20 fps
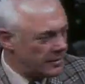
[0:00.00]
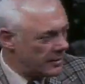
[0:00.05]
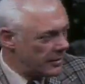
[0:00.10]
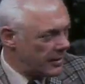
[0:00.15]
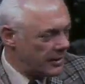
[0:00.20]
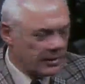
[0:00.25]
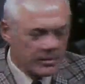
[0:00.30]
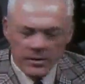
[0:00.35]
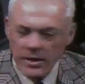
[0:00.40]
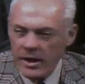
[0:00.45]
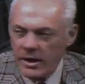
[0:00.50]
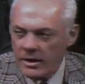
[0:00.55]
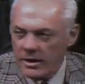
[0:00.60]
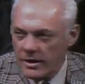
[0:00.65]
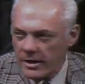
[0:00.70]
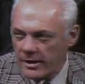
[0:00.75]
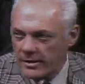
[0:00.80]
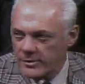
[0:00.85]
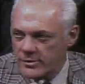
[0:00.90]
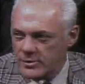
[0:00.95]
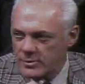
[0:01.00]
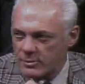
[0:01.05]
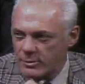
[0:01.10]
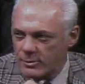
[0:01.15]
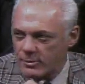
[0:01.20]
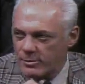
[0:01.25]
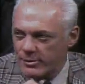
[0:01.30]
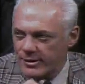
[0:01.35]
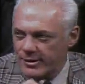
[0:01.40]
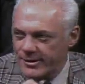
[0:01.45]
He had a tackle
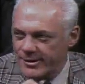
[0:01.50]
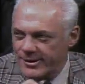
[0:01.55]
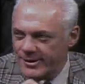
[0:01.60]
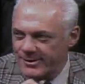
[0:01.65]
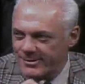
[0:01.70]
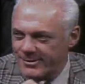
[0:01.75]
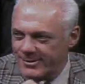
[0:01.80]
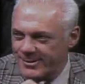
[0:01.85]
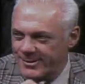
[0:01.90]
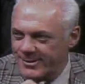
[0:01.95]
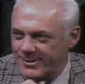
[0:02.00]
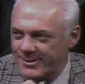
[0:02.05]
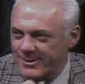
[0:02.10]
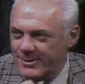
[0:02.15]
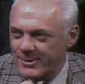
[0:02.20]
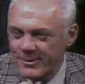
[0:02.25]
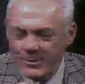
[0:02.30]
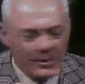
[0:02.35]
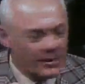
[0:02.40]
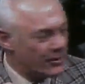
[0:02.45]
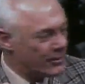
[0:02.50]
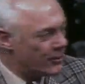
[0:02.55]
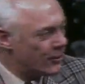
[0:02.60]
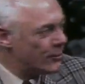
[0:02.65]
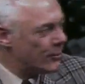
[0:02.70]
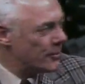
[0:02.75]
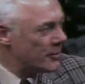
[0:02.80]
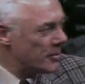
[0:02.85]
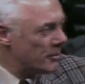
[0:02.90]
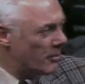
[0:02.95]
eligible play then. Yeah. They
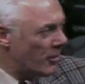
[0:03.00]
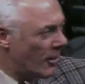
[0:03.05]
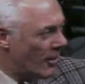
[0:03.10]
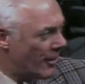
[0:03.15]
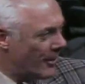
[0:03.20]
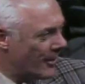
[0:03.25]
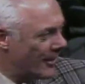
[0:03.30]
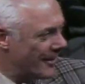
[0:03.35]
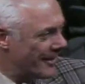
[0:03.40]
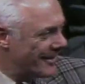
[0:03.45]
threw him the ball.